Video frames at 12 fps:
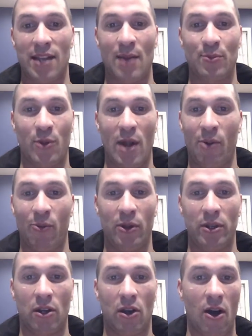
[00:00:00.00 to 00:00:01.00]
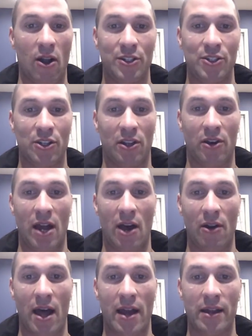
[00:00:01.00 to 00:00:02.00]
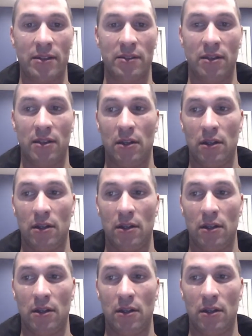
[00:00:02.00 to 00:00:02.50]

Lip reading: times we're not willing to call each other out on it.